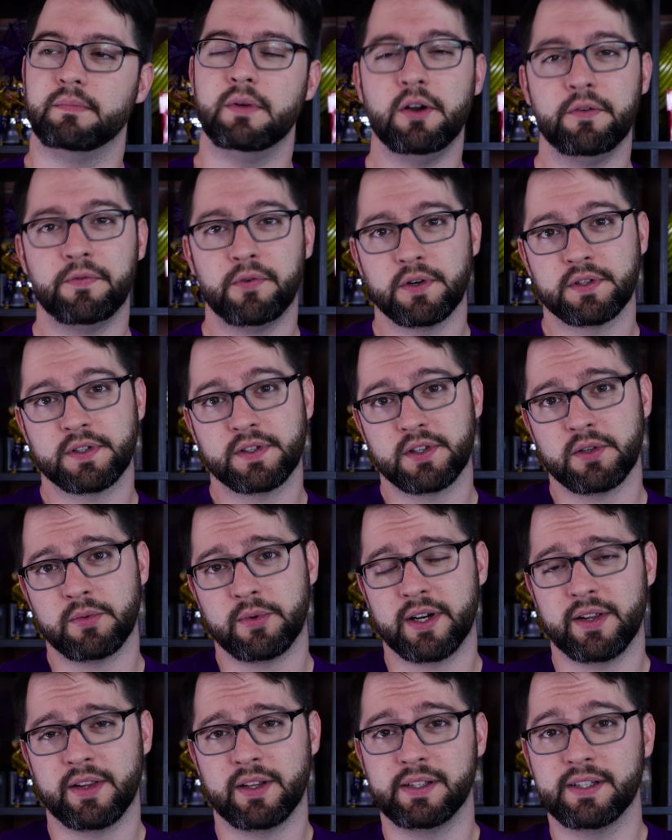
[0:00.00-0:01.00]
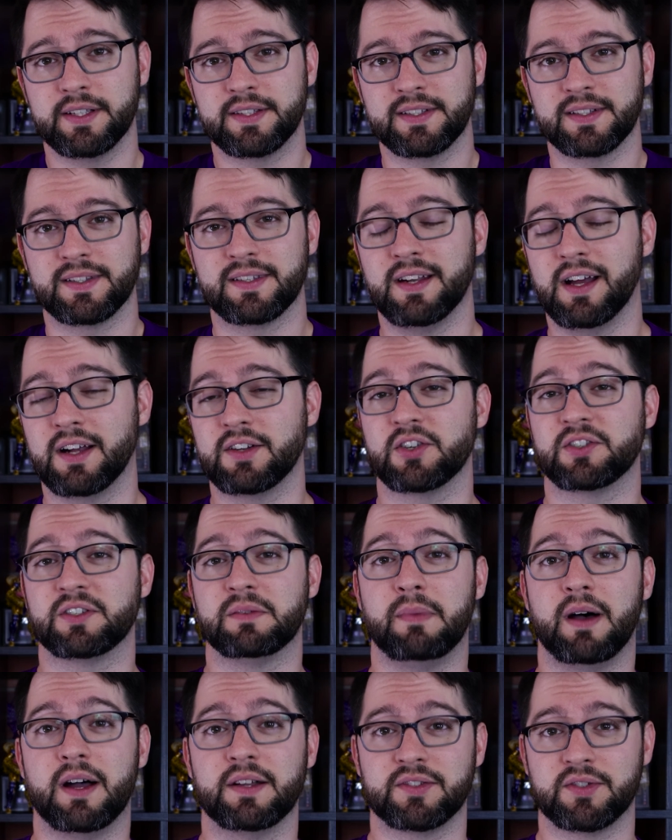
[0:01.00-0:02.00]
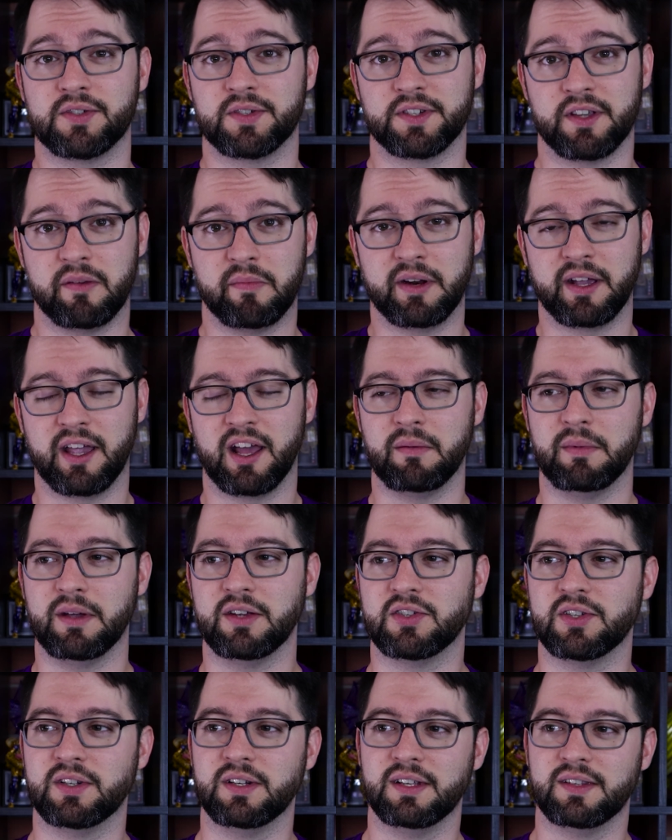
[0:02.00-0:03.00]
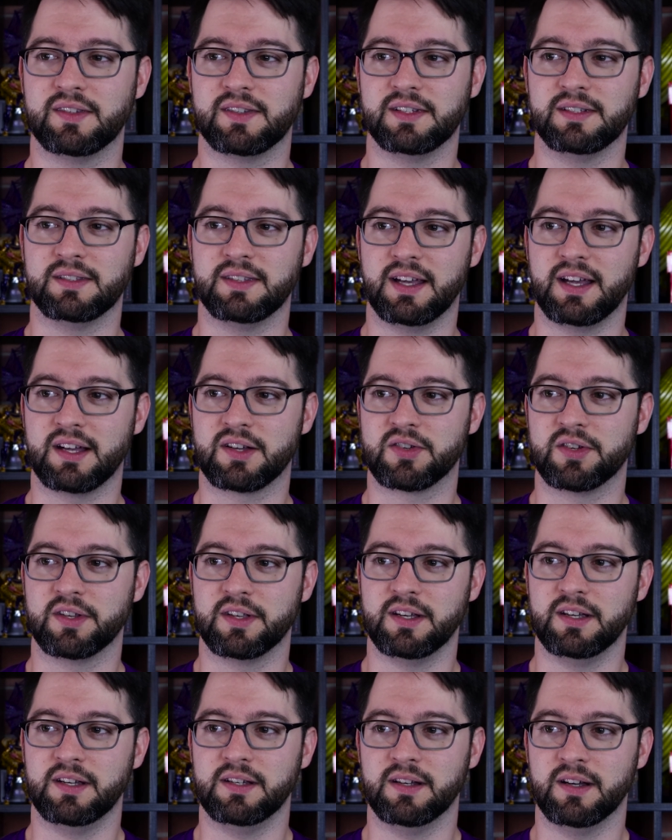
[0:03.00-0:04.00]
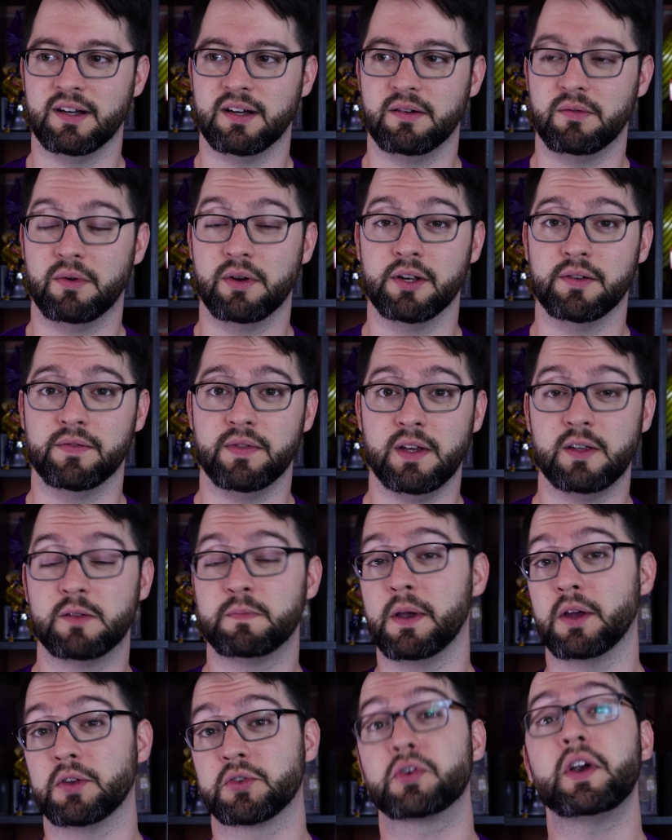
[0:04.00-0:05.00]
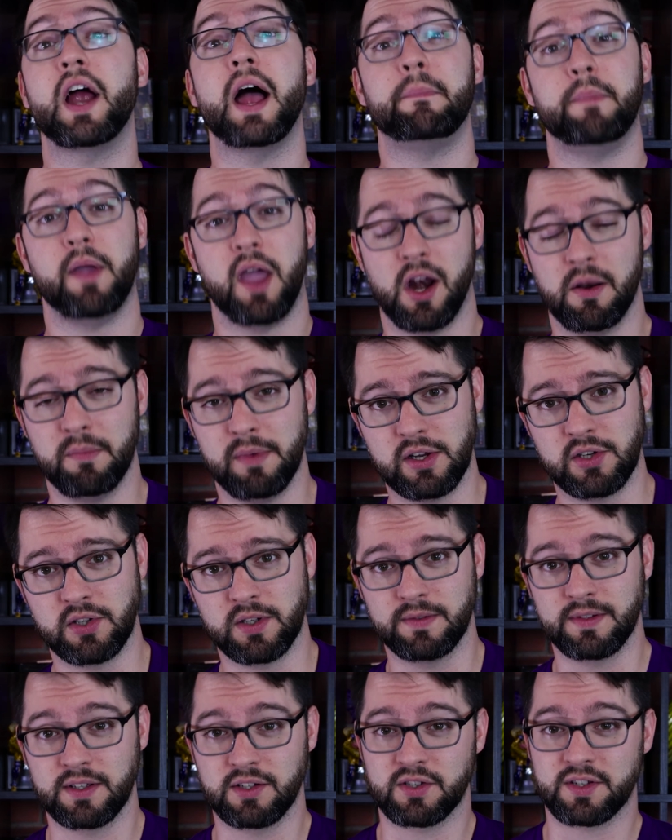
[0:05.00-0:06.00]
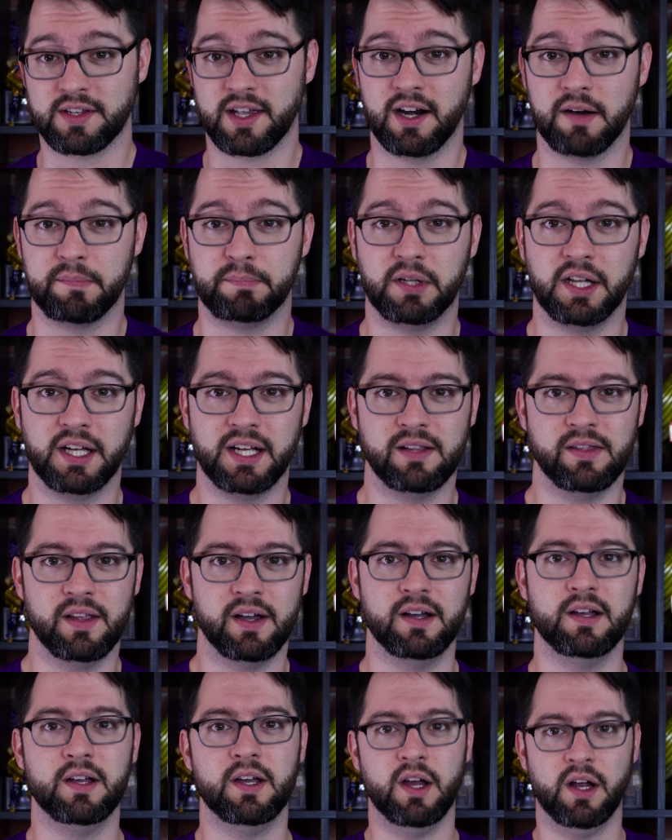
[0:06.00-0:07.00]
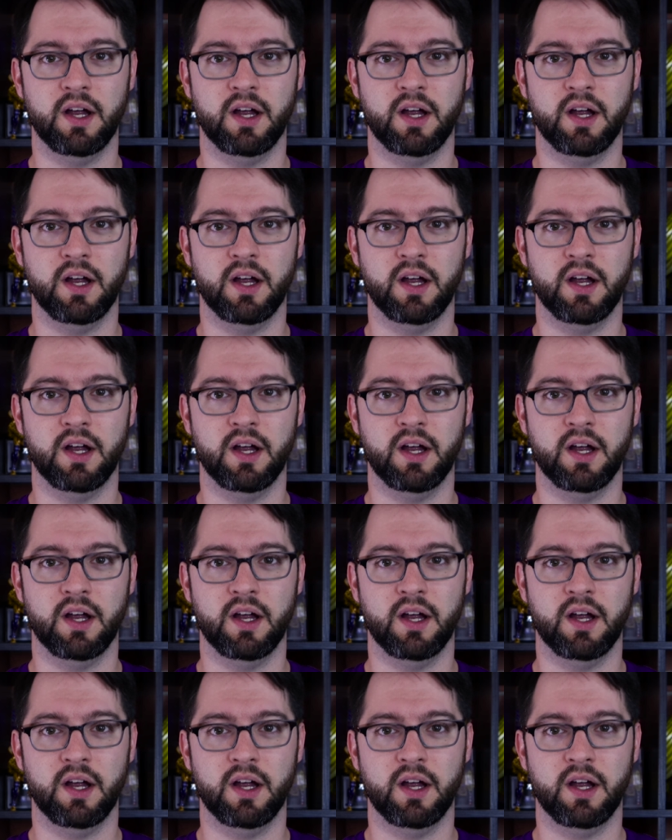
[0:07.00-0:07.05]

Mirror Force is the one on the list that's not just a monster summoning animation, it's it's actually uh, one of the spell trap animations that just kind of play in the